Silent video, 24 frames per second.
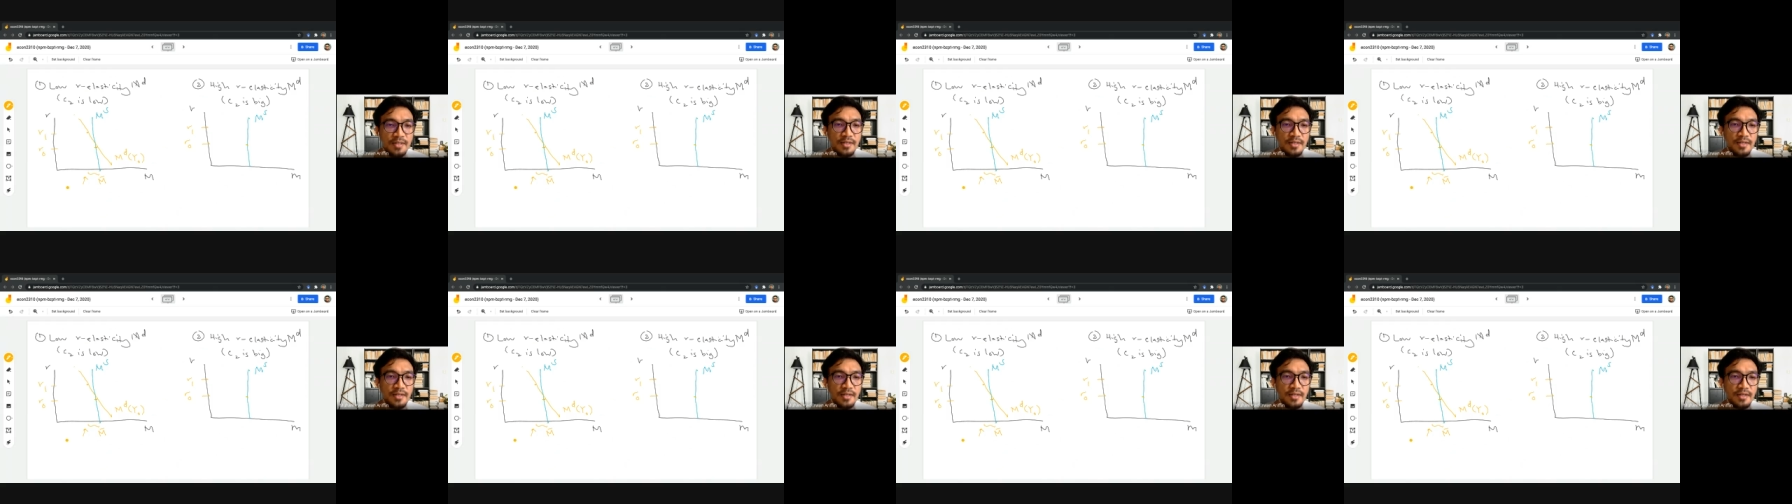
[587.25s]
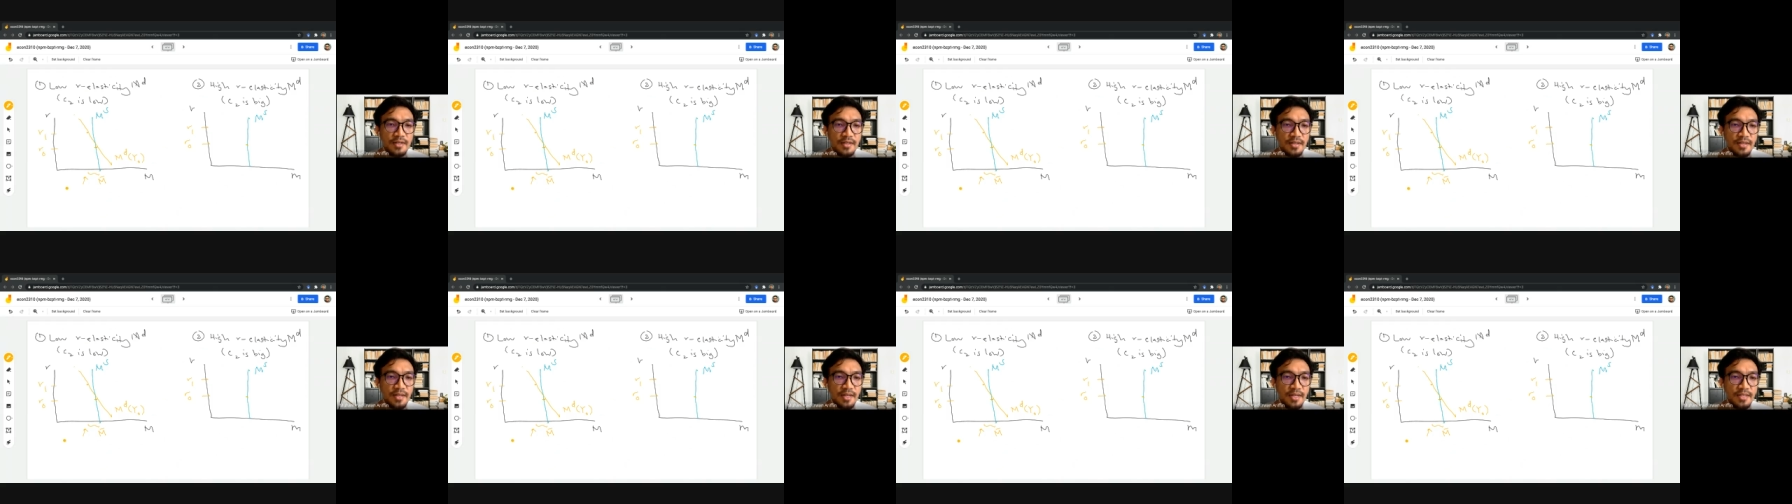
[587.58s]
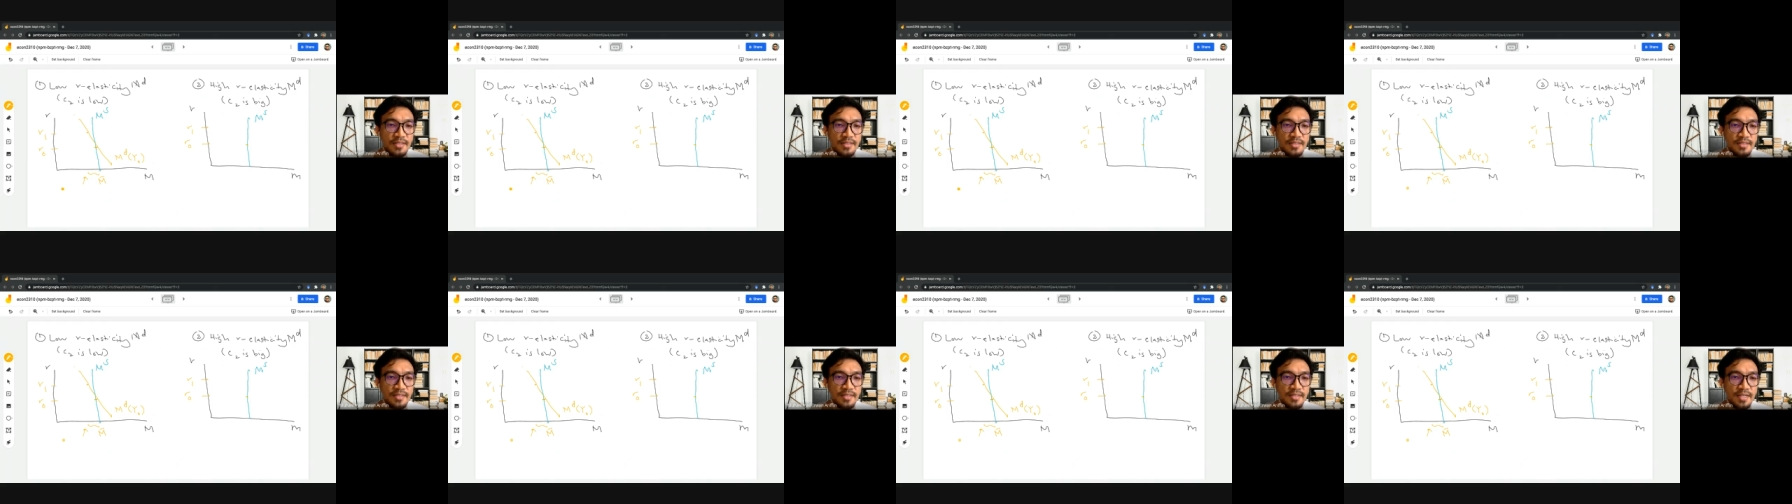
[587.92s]
uh,
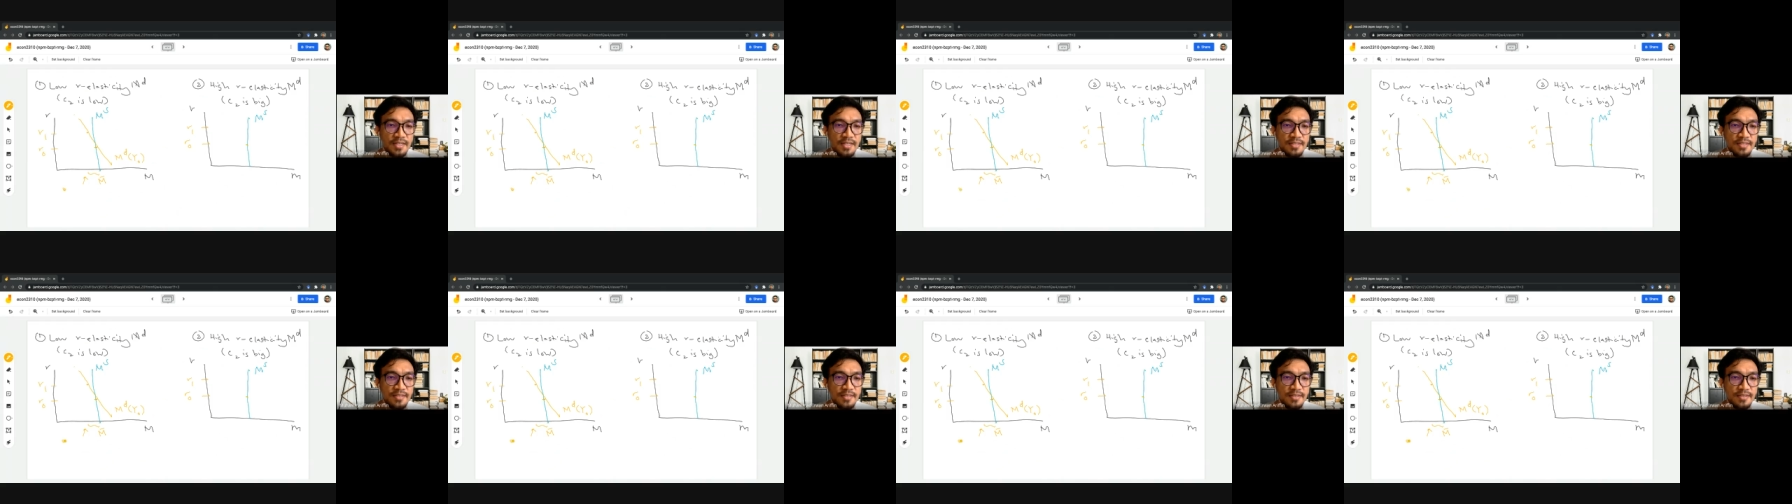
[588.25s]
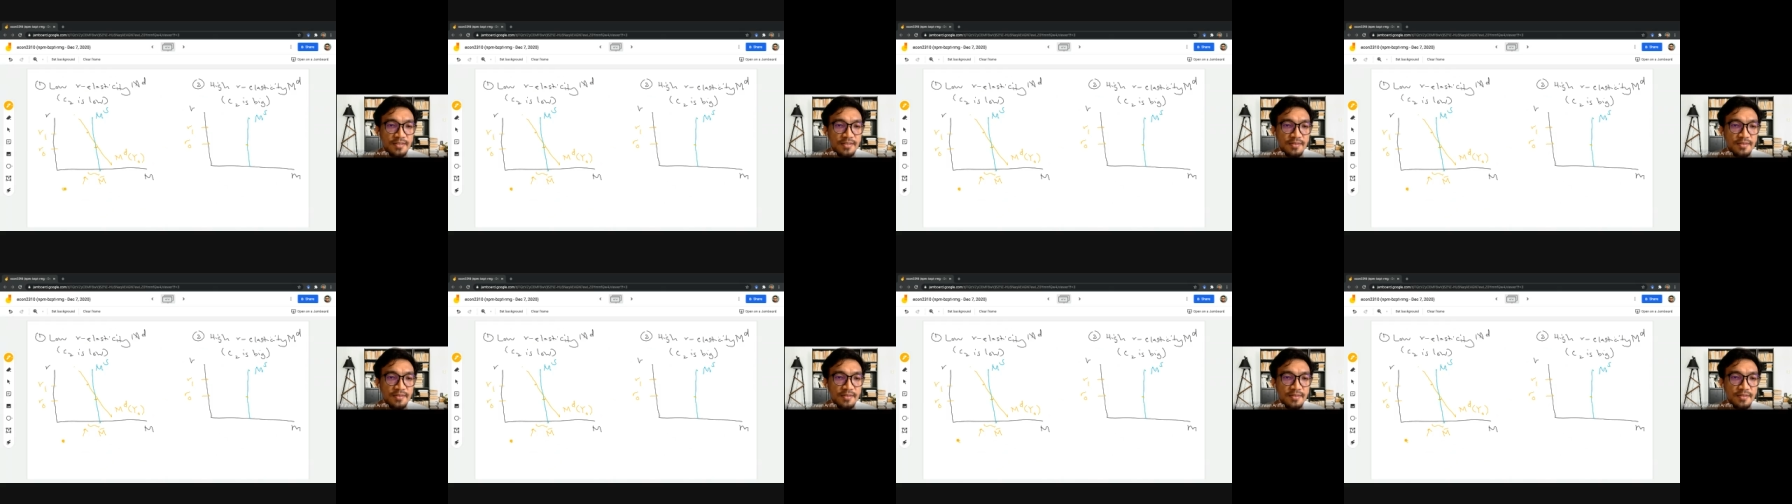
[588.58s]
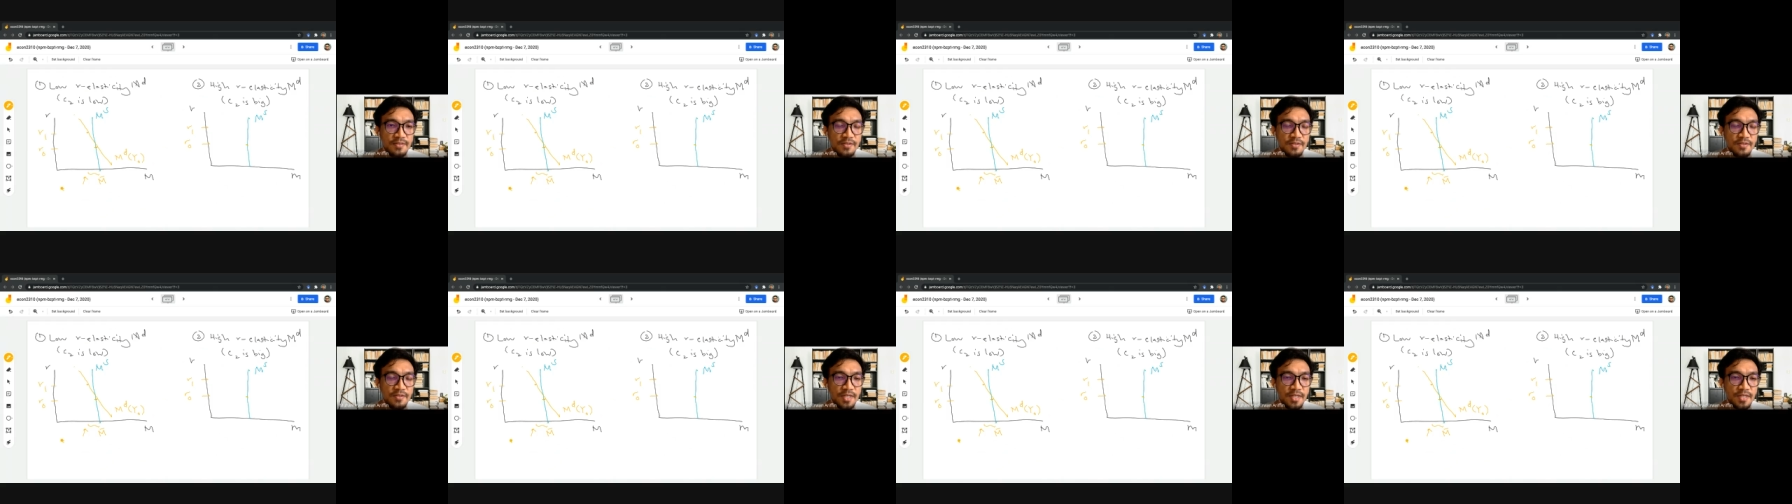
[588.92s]
excess, uh,
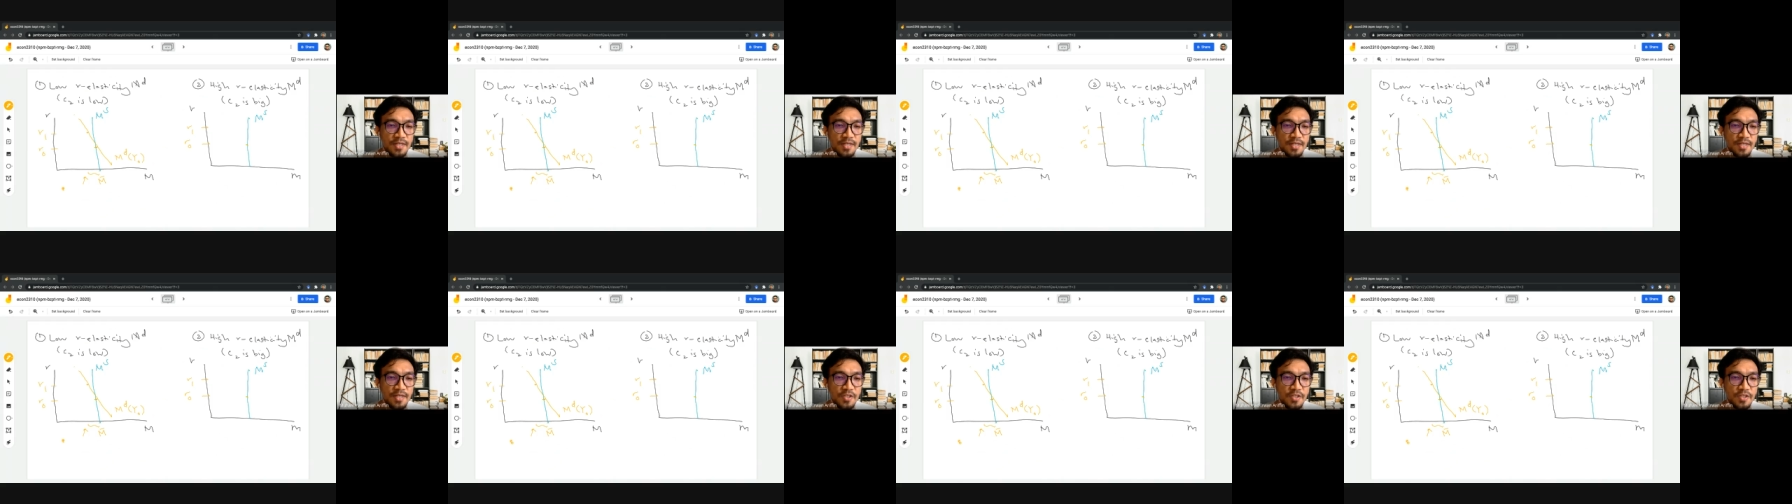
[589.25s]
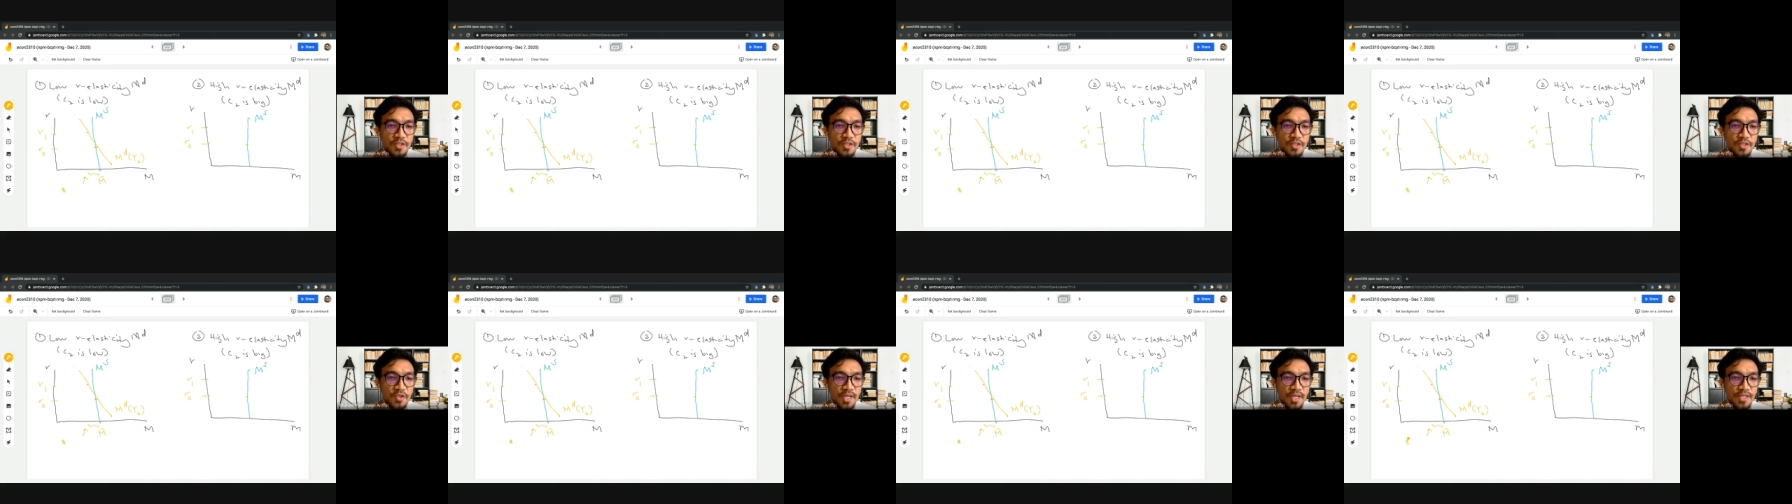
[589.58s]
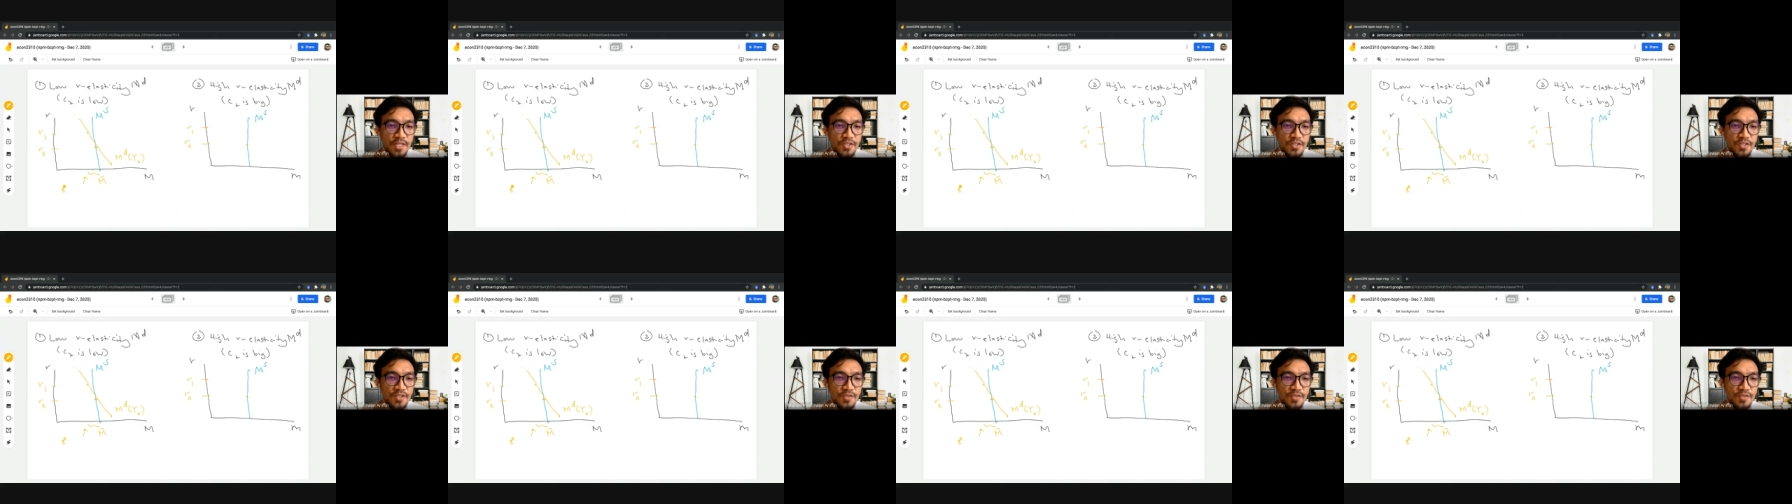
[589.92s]
sorry, uh,
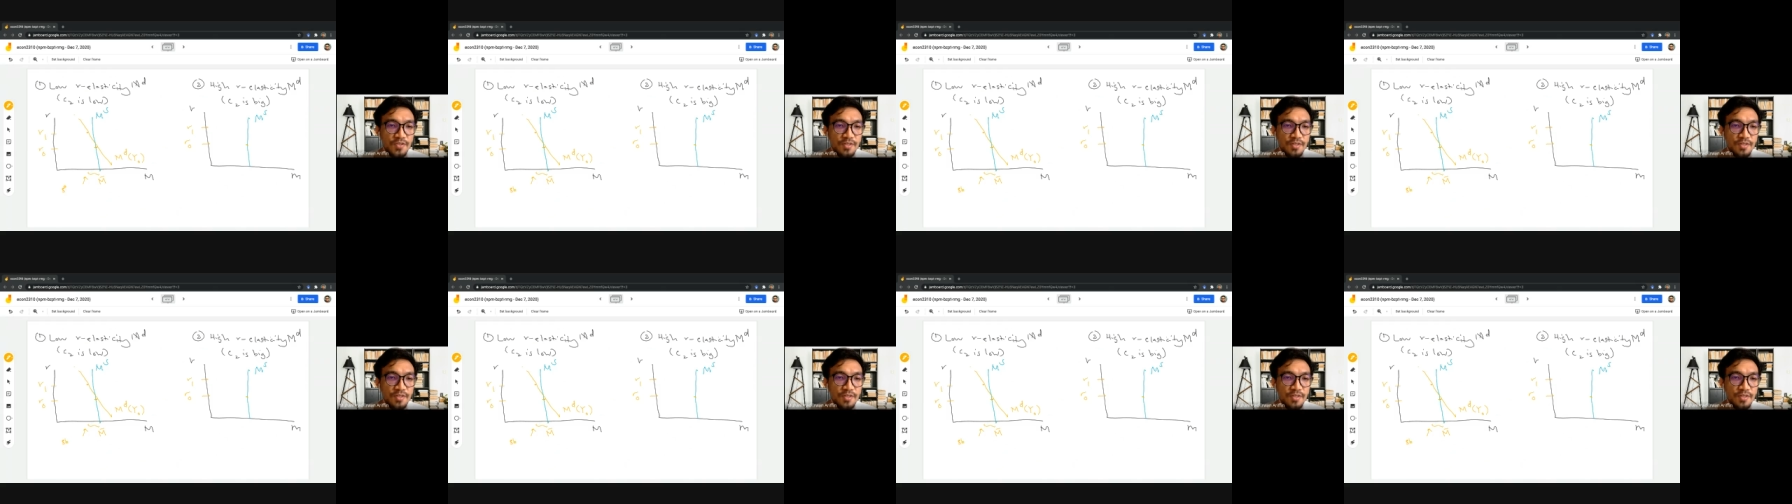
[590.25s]
shortage,